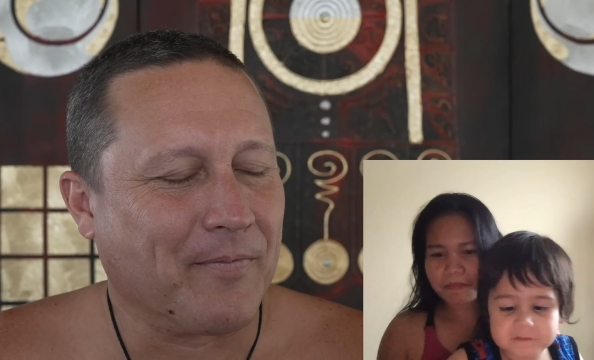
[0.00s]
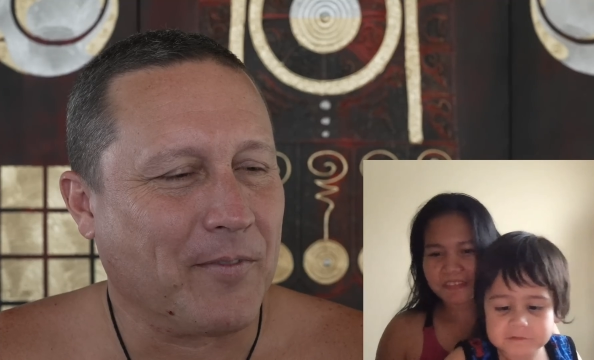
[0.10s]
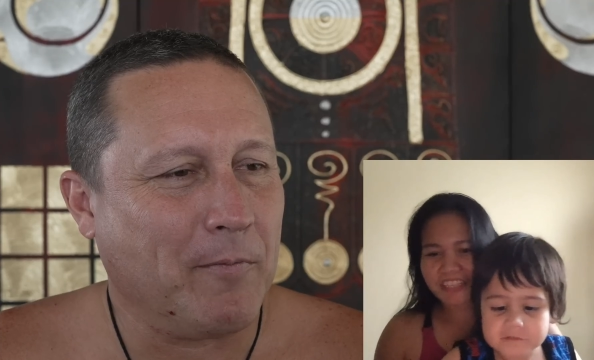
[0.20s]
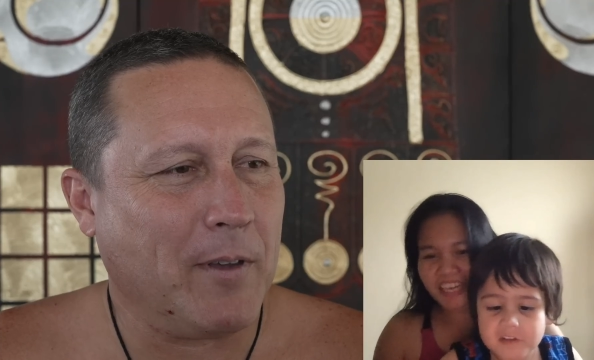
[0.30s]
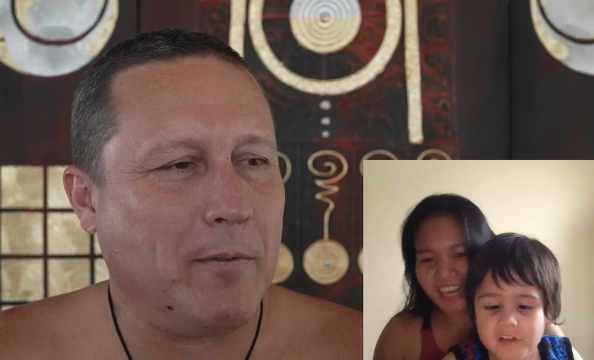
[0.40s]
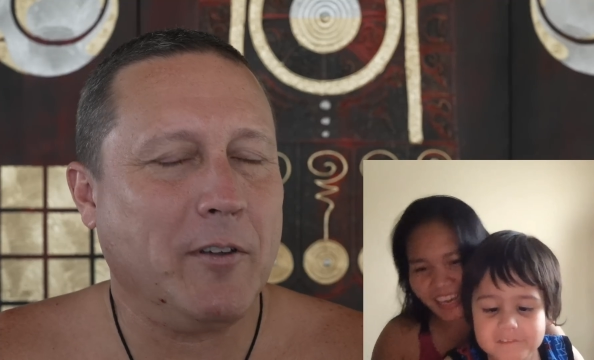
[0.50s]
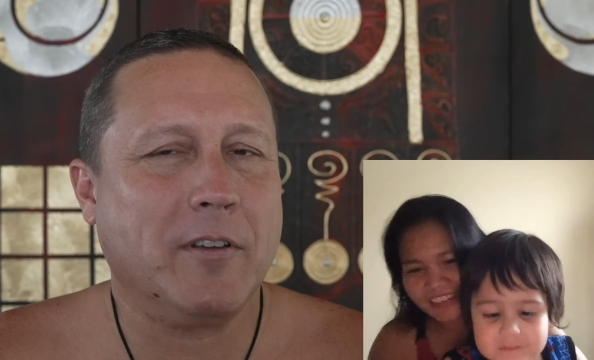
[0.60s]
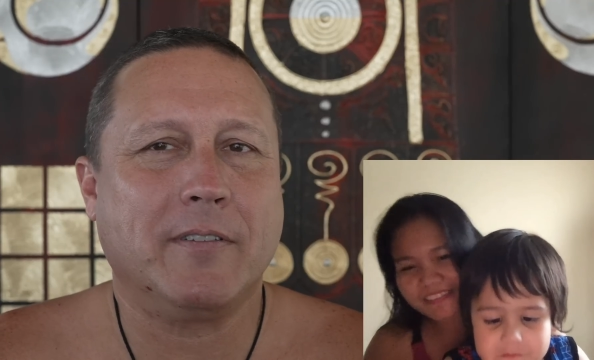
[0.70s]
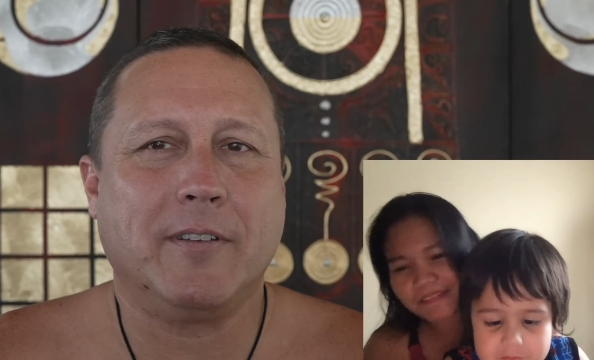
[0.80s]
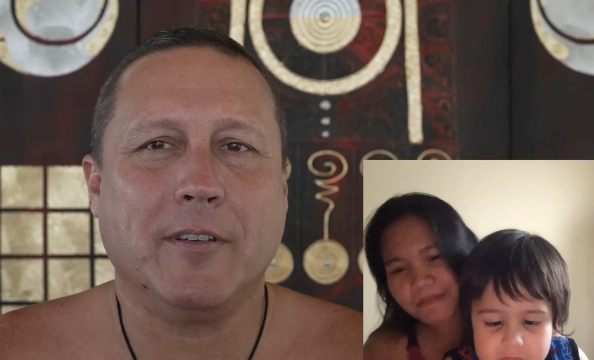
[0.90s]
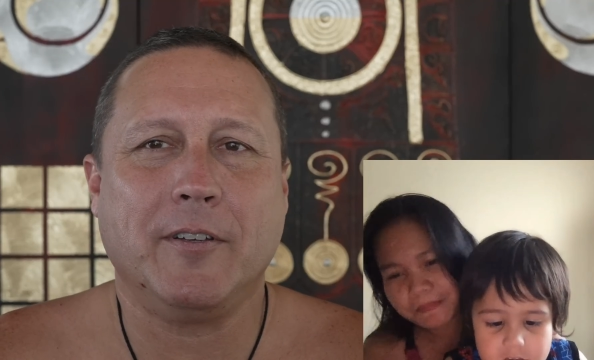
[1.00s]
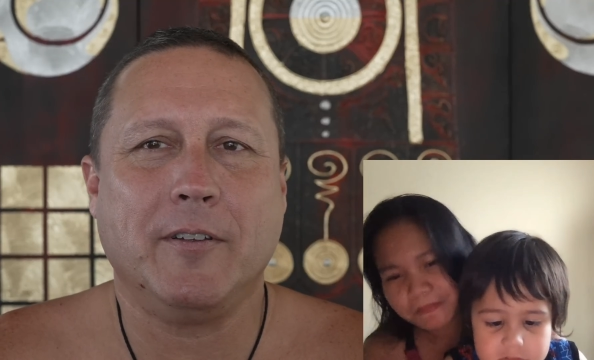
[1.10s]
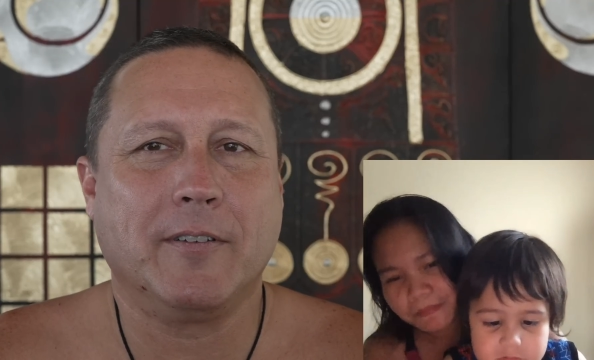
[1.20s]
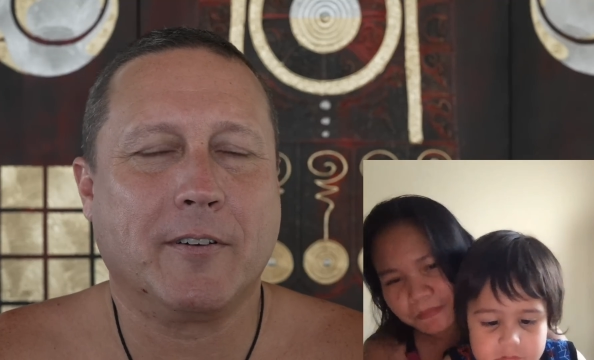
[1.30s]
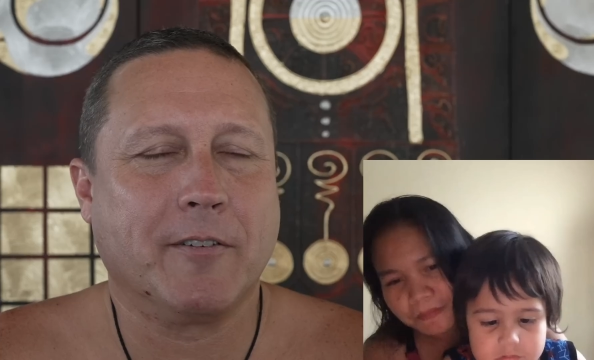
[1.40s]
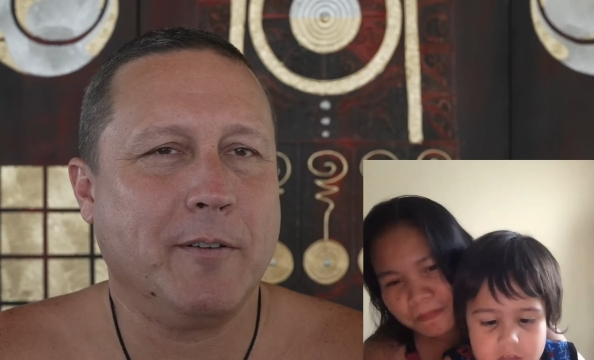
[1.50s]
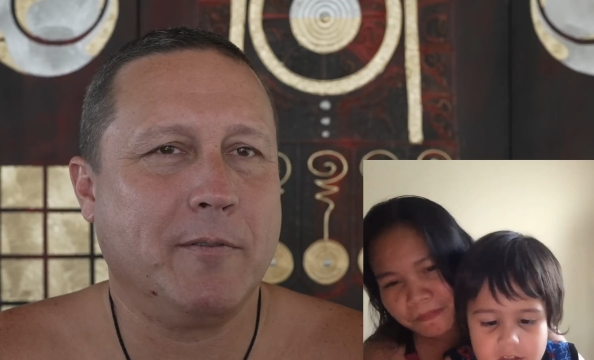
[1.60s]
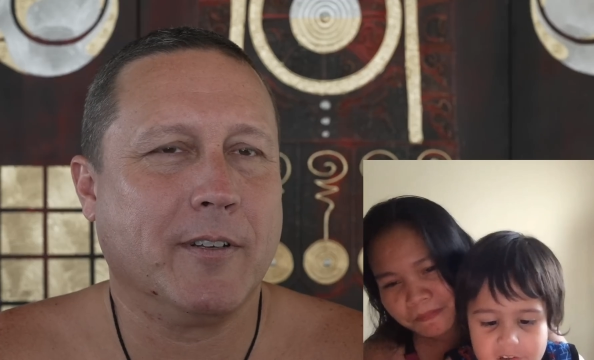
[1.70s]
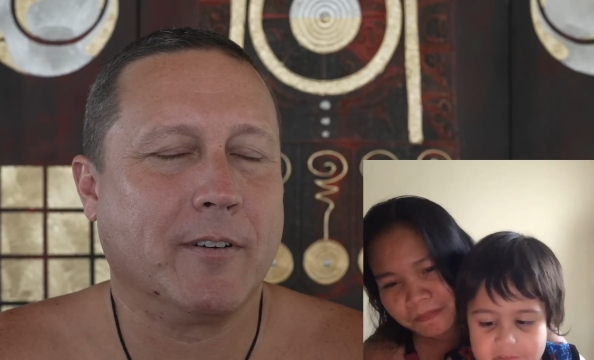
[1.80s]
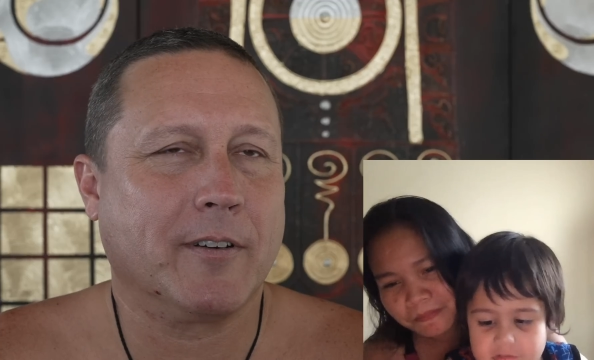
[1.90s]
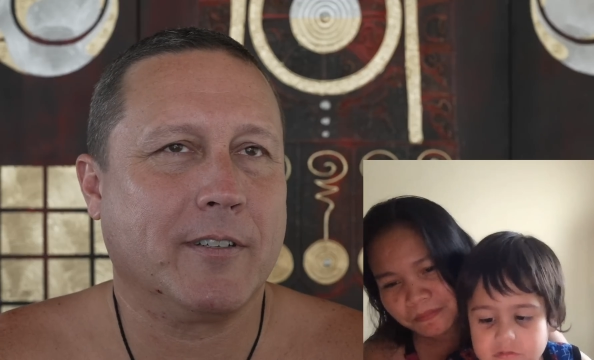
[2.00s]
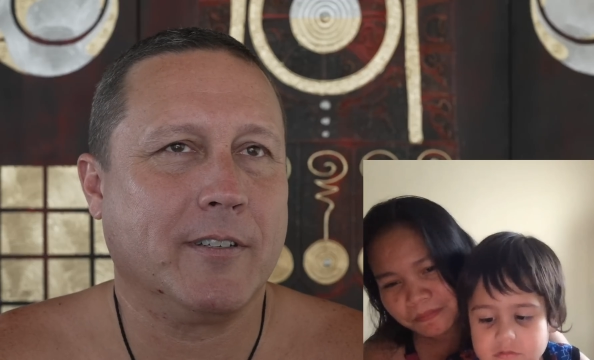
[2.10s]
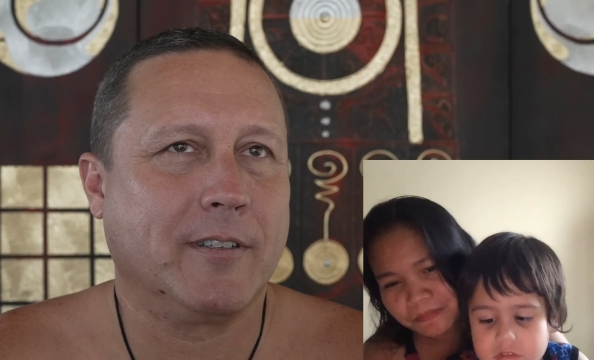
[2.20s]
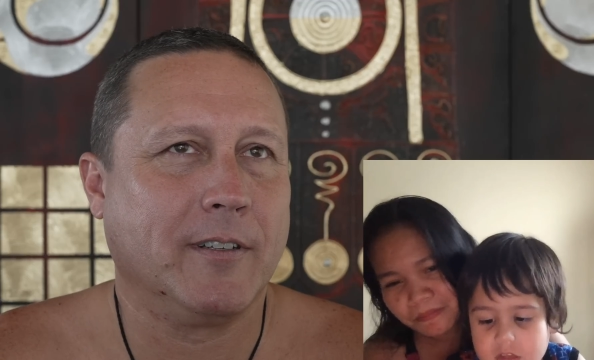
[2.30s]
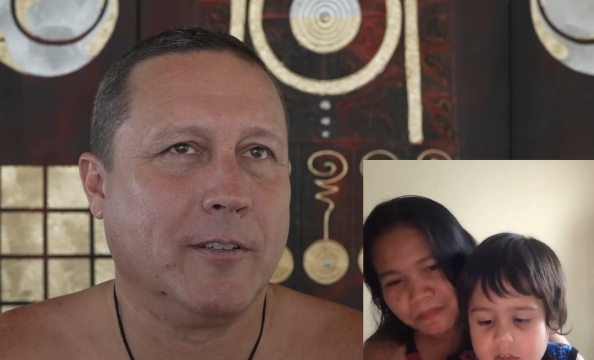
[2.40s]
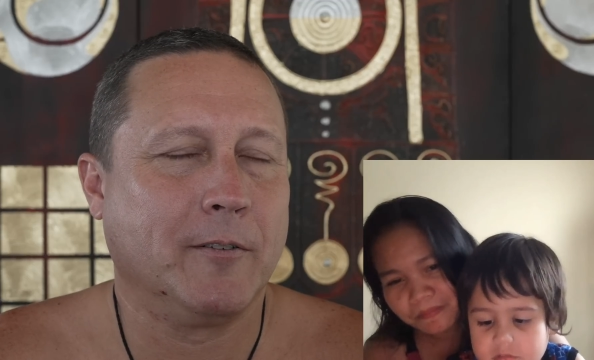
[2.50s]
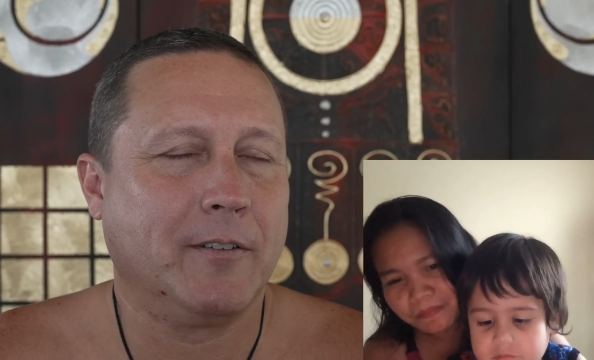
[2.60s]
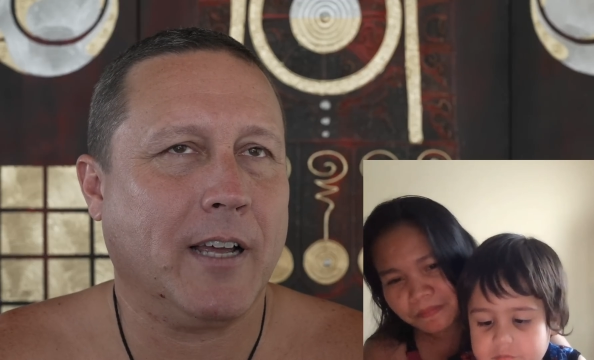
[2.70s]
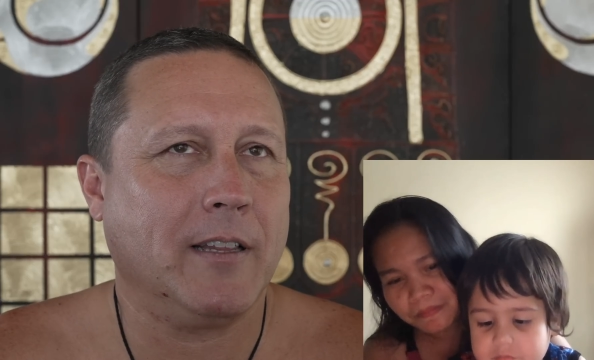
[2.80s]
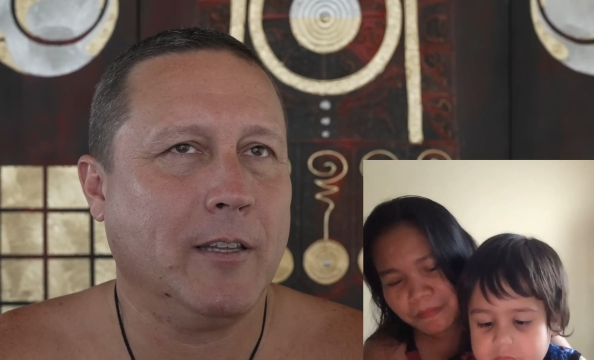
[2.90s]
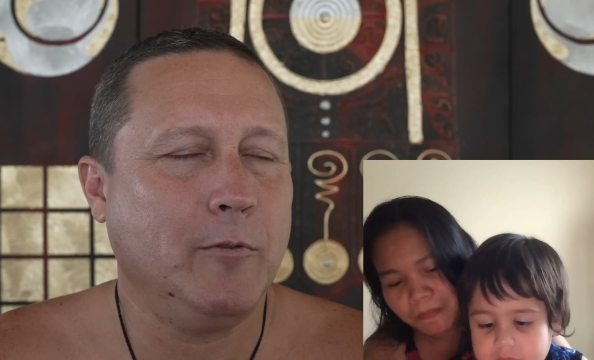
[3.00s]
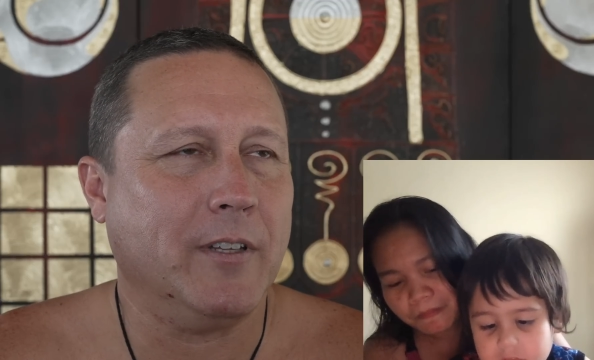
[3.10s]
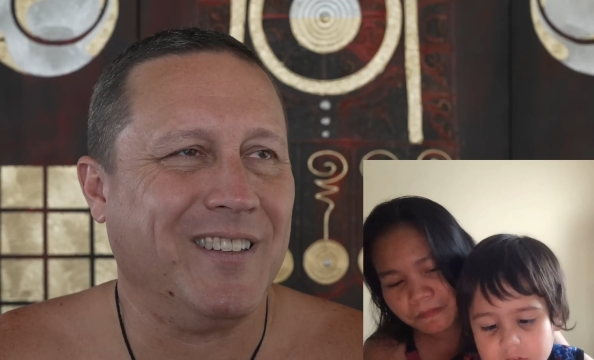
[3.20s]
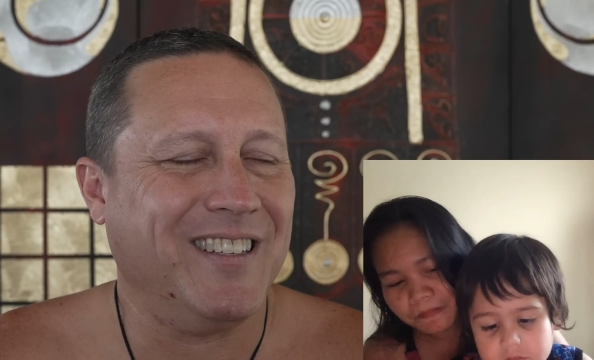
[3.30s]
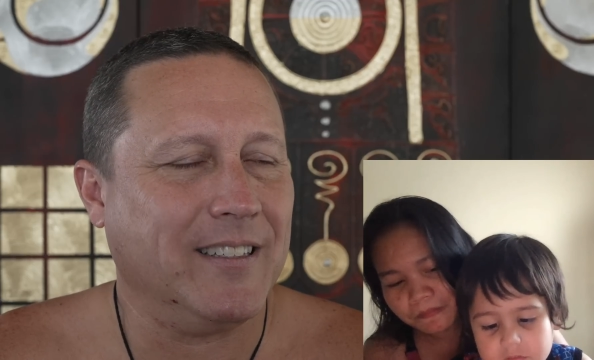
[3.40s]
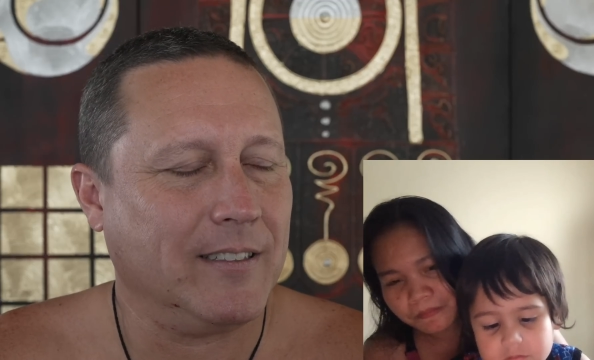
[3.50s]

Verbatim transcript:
Speaker 1: Yeah. Maybe you can still use the Creamsilk. It's just a little diluted.